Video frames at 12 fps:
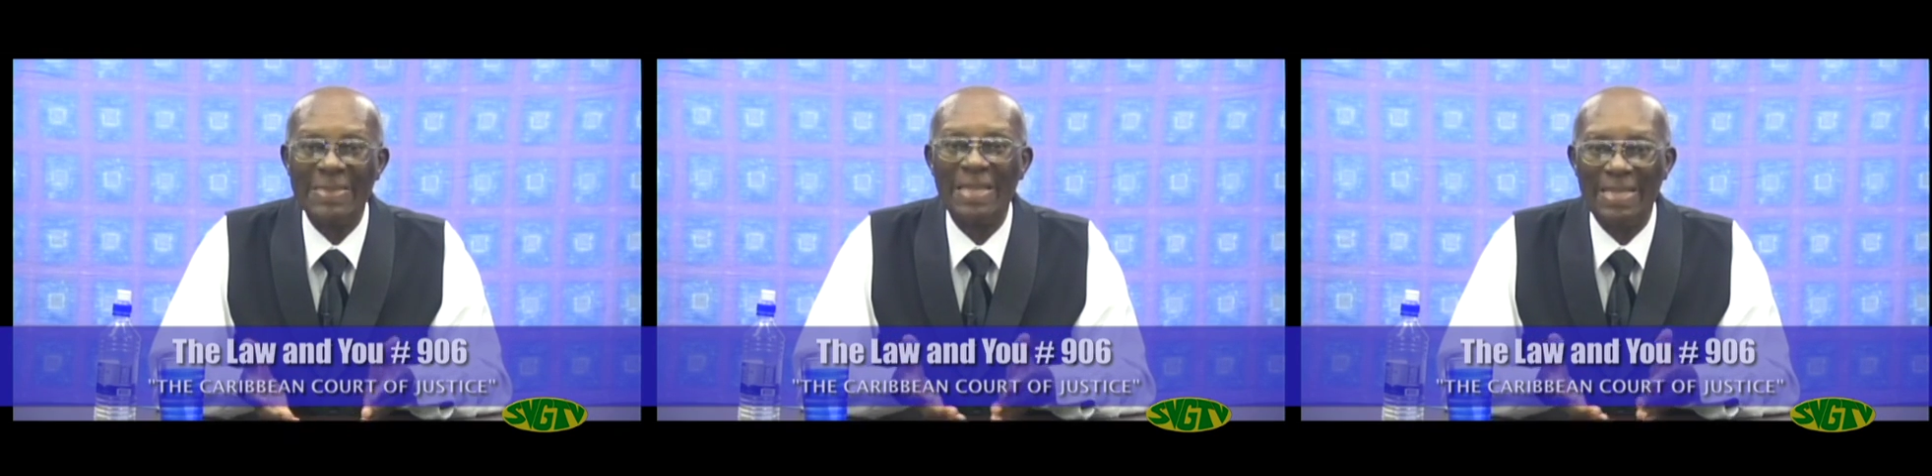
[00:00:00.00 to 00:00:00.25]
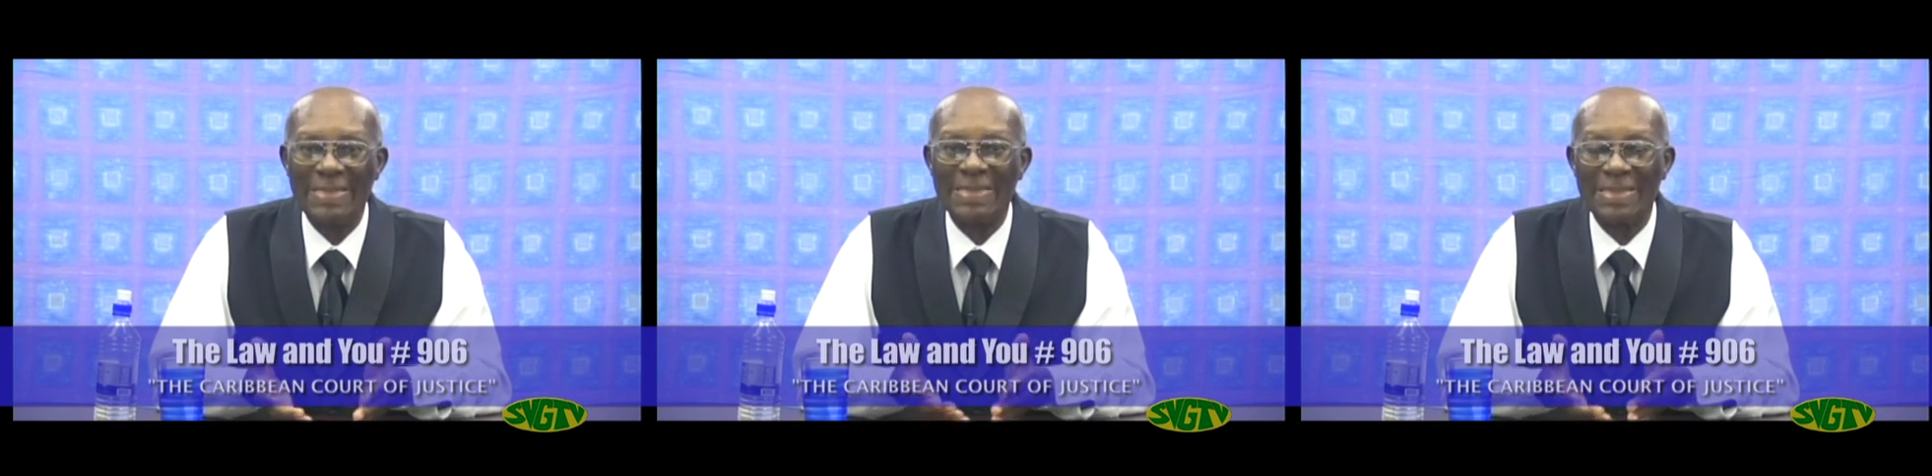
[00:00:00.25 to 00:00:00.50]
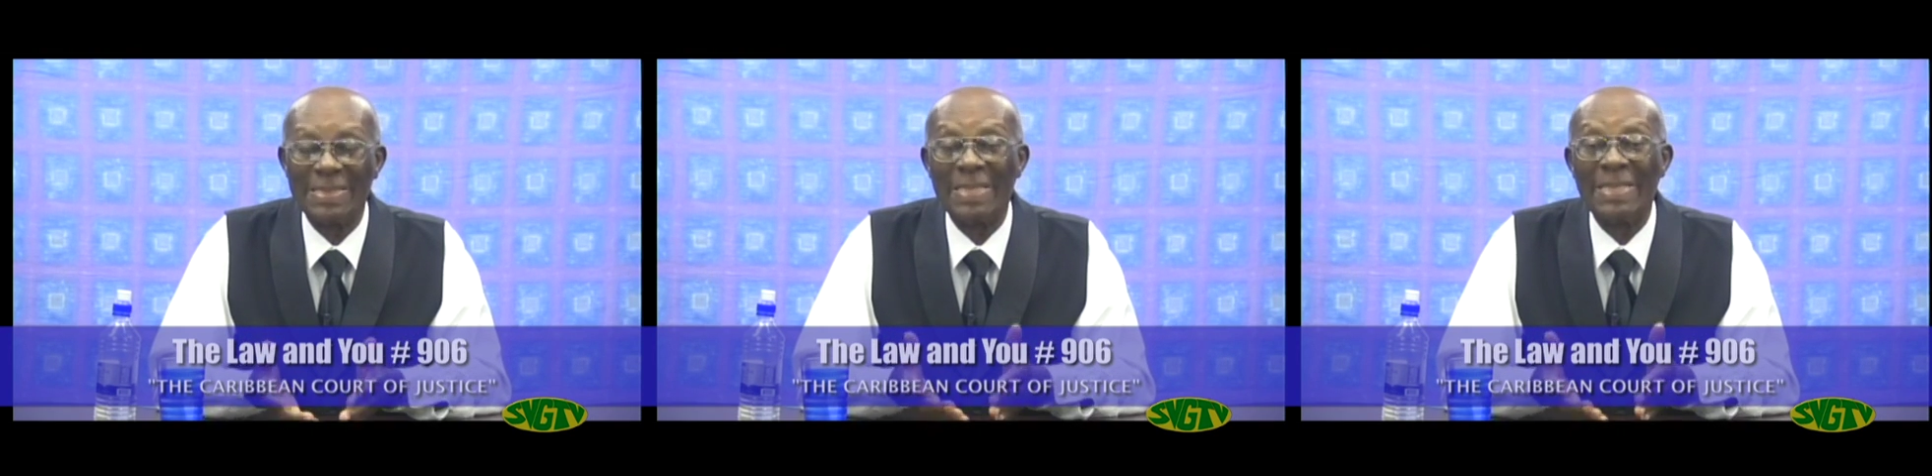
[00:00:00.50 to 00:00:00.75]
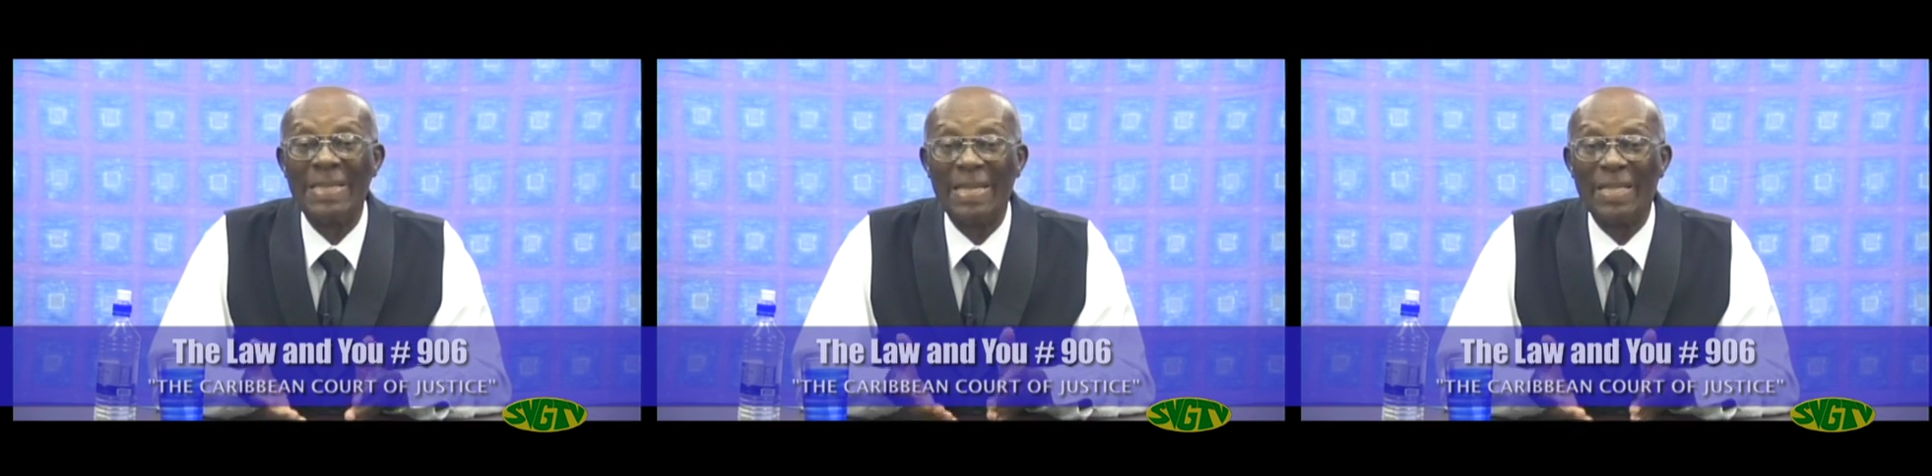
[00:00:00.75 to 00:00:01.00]
cases are
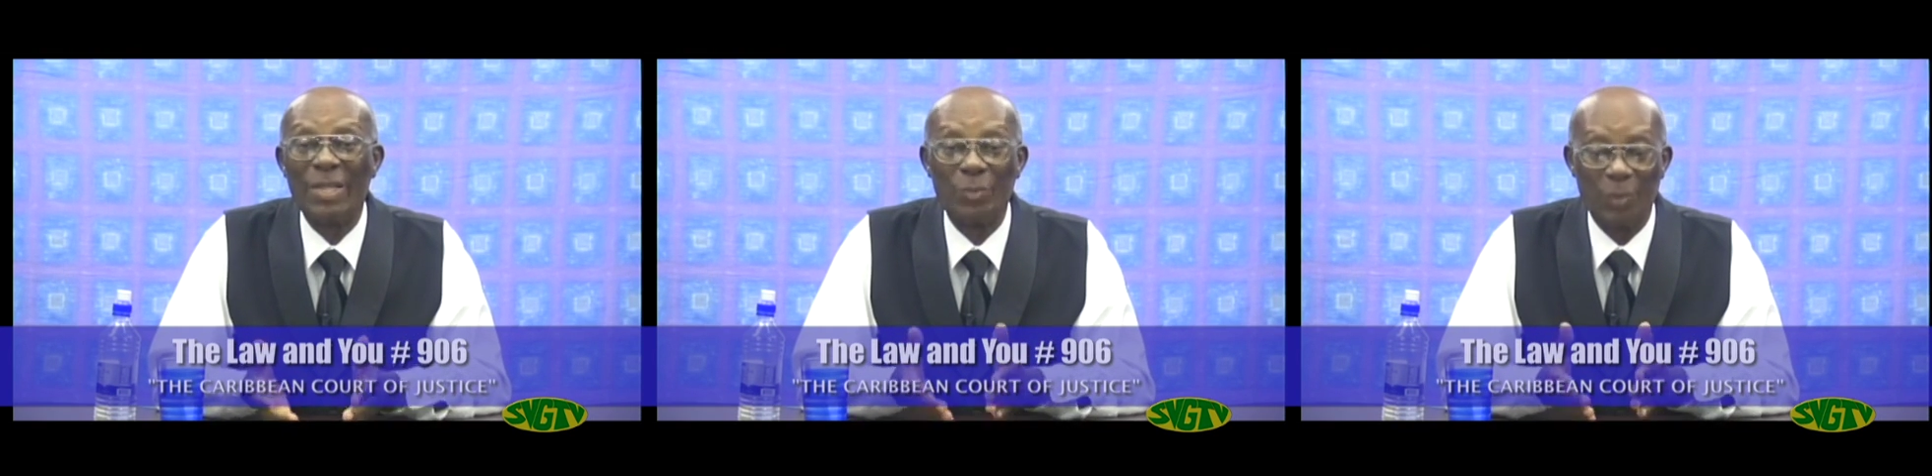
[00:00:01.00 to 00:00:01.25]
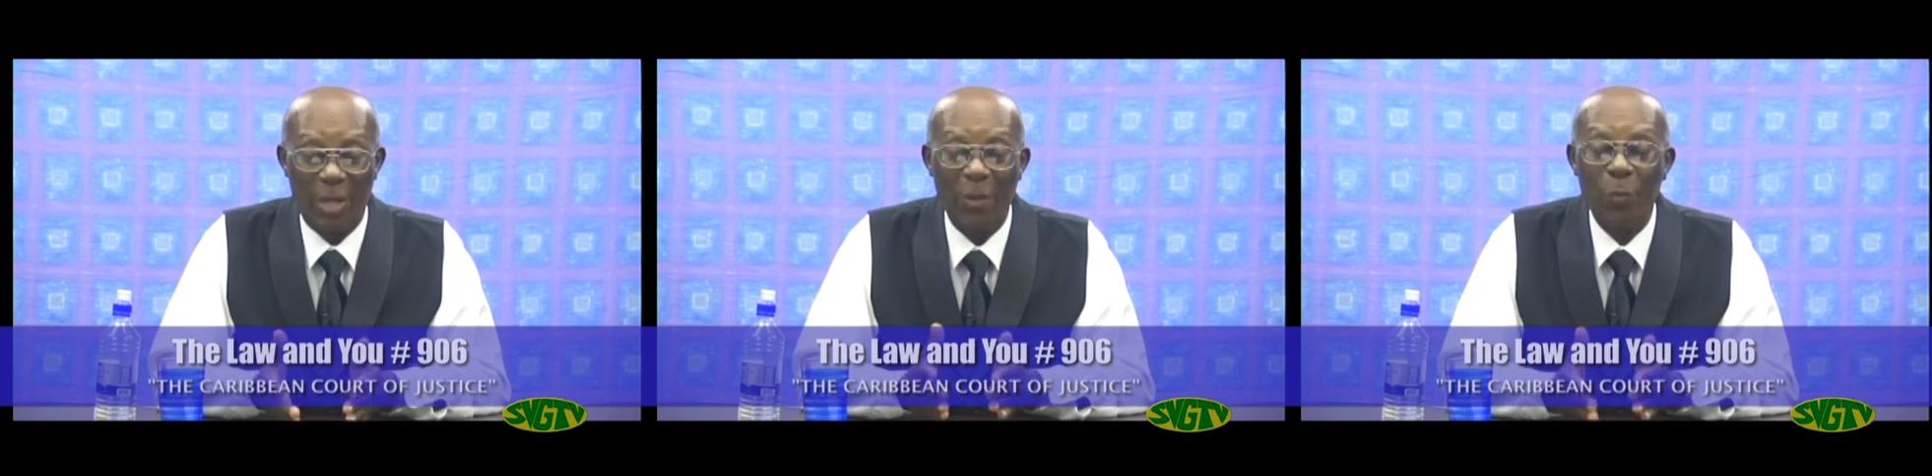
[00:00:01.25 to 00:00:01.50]
taken up.